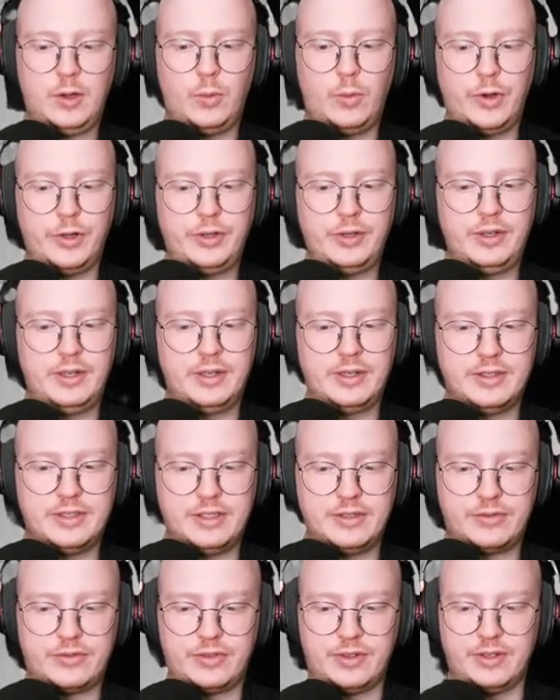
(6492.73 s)
Why do you need a
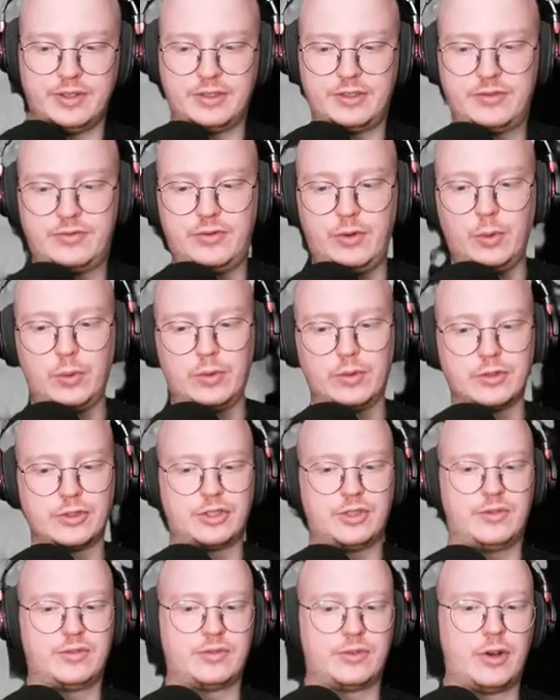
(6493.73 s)
different focal
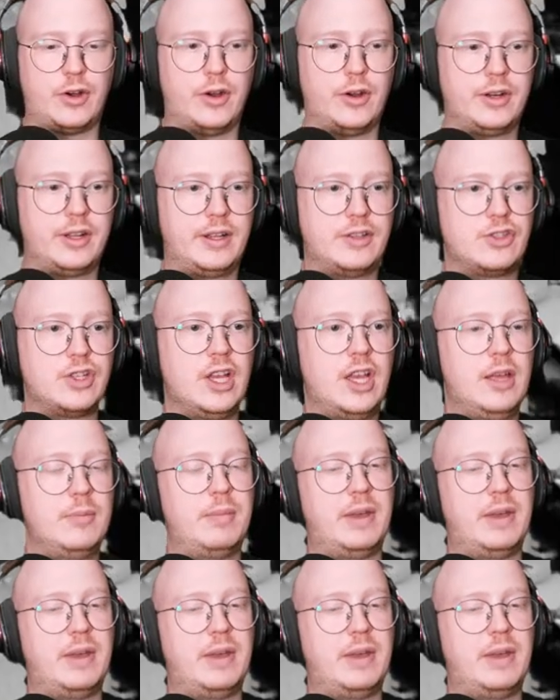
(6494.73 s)
shift for hard edge?